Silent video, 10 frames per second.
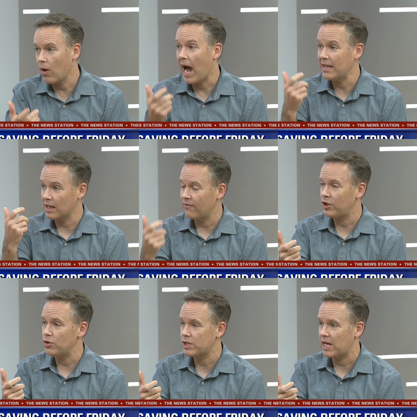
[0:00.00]
I love
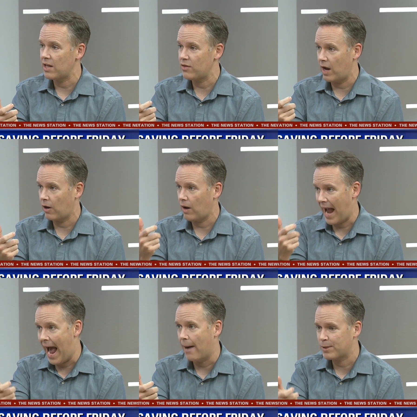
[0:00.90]
using their
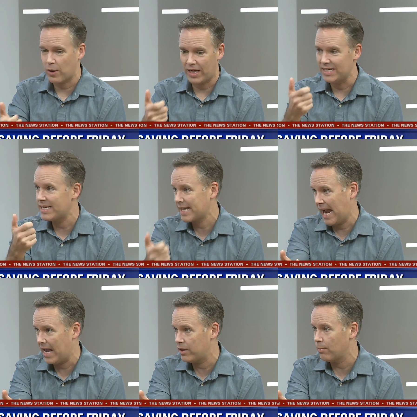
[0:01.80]
app so I can
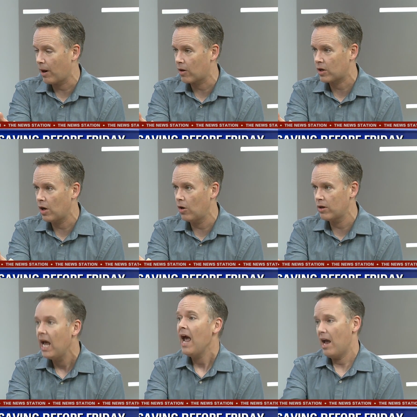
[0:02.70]
scan the
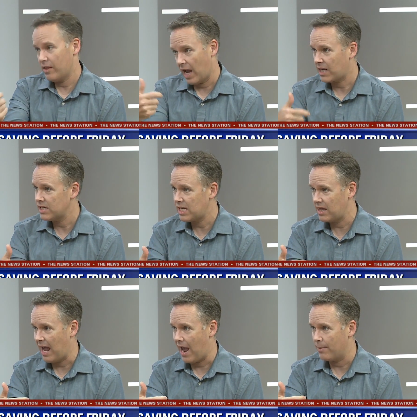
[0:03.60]
barcode and I can see
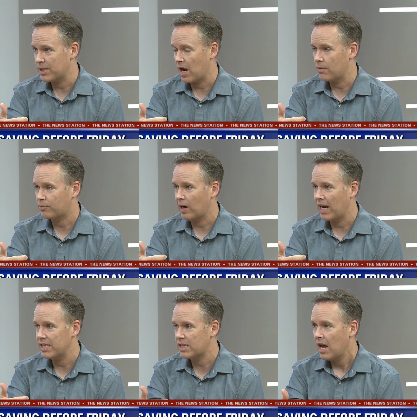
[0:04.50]
the Amazon
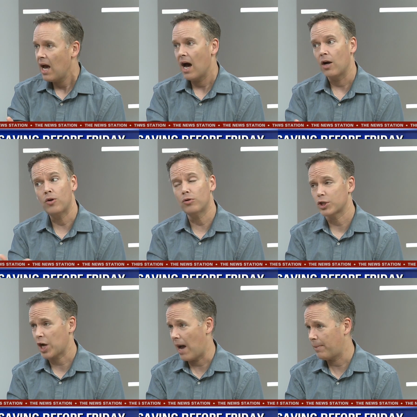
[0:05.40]
price. Uh, Google
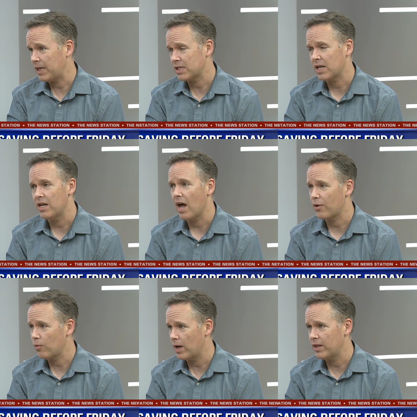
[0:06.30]
Shopping is
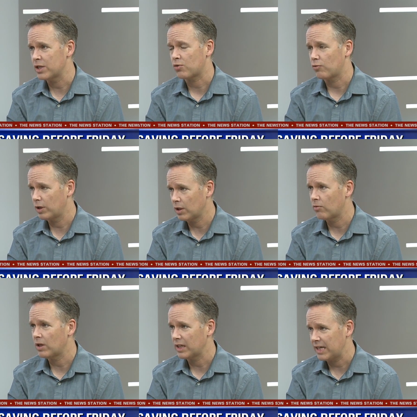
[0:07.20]
another one that's really,
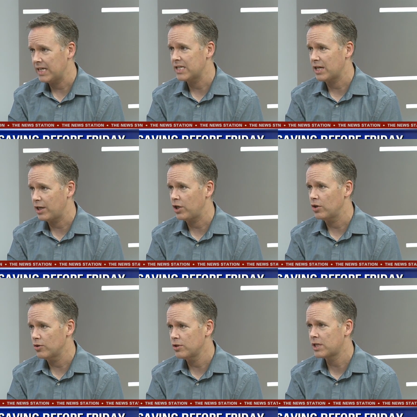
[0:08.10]
really easy to
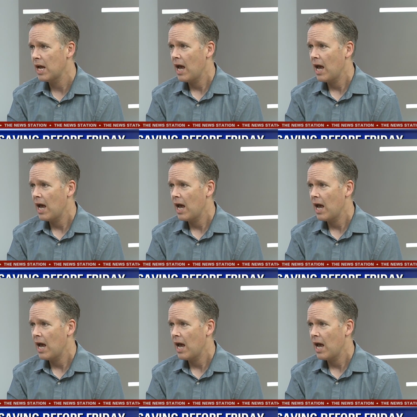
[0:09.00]
use